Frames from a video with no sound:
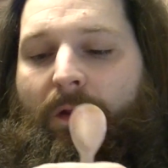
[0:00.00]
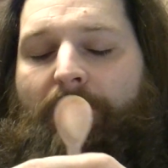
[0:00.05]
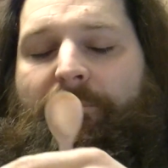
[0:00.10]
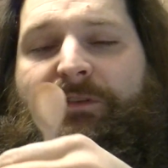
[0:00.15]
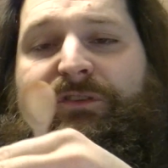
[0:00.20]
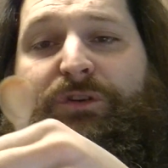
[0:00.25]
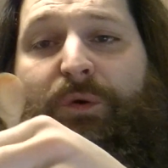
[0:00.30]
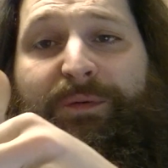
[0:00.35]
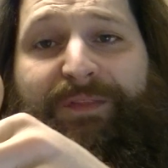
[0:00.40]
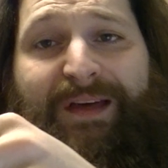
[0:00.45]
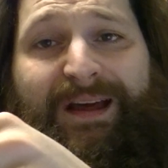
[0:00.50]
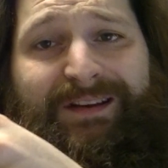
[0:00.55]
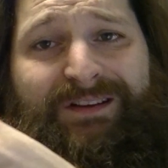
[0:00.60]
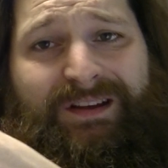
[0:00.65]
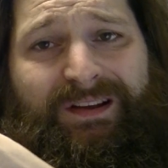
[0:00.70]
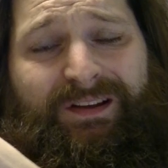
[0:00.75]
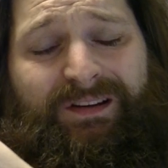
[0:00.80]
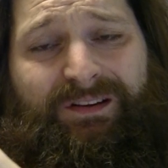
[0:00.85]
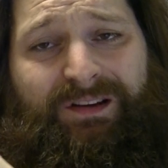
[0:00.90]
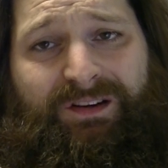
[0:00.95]
So with that
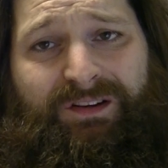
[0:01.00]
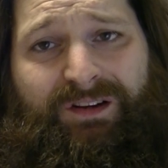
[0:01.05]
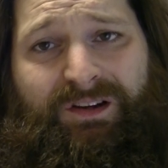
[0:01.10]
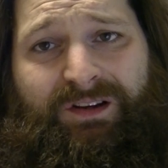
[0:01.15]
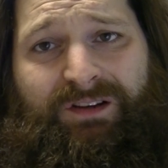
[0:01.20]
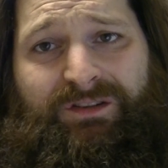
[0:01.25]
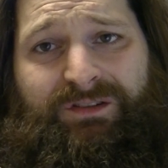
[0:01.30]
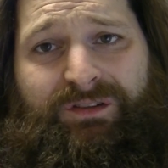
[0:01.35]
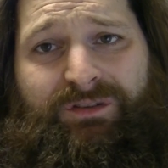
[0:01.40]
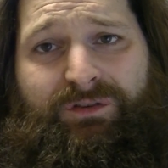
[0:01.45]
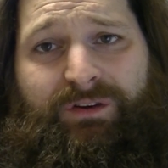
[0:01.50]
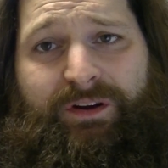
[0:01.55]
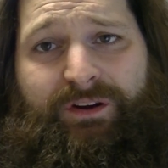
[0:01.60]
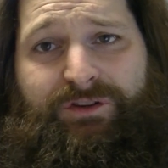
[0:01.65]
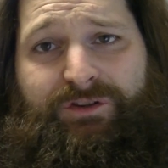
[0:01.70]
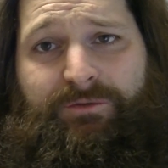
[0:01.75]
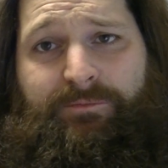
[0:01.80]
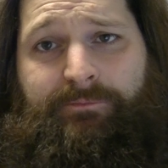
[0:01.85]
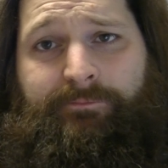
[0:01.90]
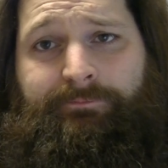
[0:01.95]
taken into
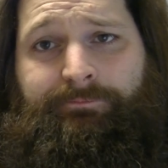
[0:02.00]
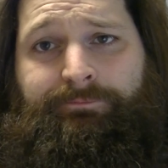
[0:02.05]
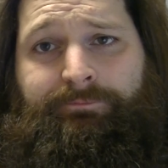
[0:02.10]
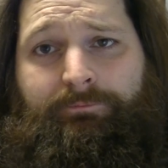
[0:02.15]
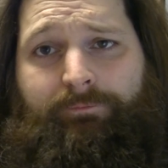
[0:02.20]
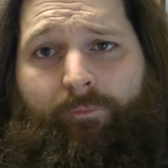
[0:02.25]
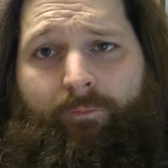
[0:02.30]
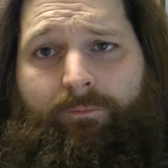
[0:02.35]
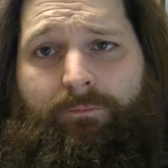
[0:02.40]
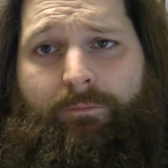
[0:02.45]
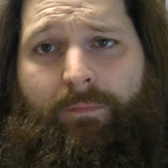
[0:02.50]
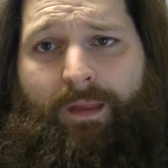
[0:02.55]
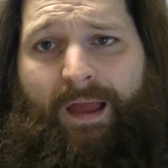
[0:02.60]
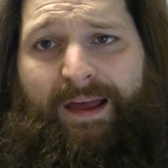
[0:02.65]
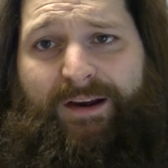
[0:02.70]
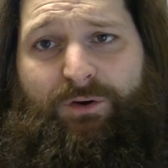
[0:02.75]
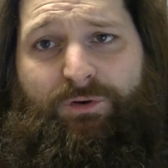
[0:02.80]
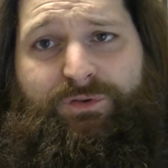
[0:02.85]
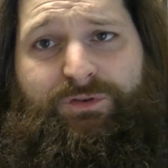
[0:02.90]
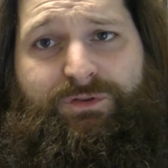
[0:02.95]
consideration, I
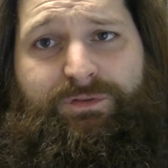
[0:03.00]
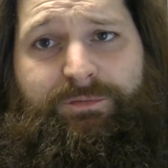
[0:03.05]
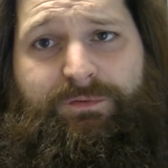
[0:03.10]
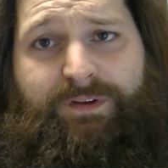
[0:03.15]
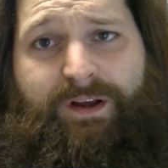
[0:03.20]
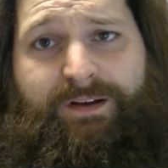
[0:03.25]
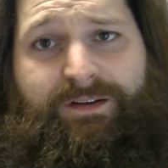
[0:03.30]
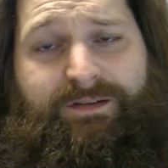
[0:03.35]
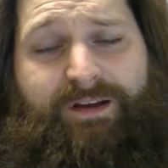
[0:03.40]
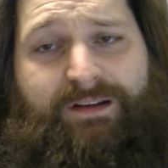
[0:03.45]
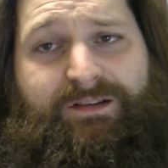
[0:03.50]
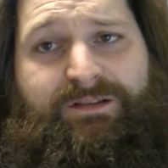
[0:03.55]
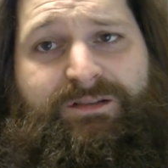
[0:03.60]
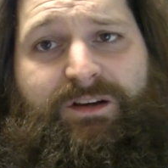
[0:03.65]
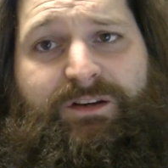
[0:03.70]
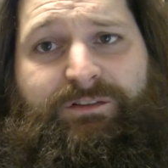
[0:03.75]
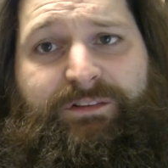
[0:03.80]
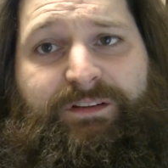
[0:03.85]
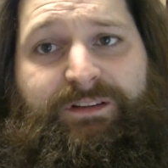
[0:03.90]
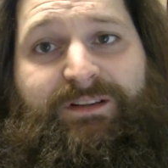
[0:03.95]
don't to
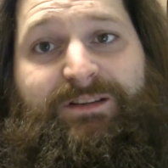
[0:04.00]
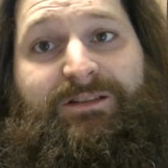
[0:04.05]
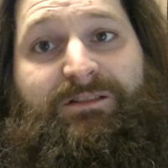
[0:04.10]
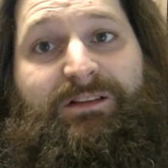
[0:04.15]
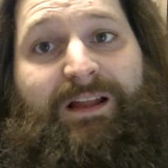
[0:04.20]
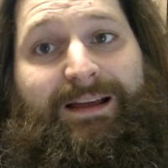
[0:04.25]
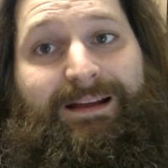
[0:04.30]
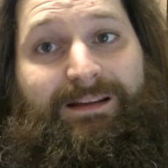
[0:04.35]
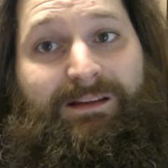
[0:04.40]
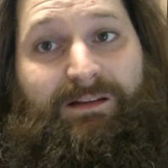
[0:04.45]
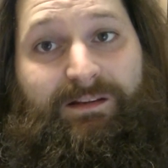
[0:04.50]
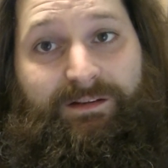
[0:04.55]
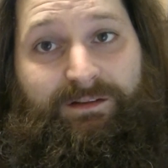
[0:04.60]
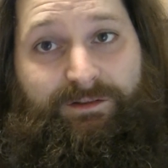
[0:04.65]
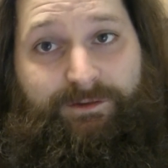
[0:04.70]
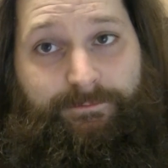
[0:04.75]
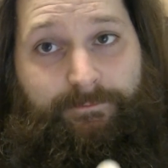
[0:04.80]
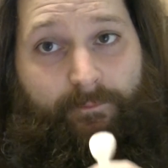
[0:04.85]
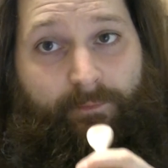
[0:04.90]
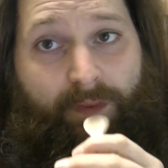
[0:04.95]
necessarily dislike
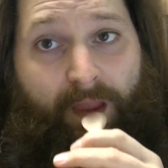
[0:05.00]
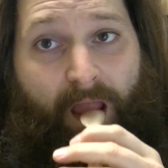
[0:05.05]
this.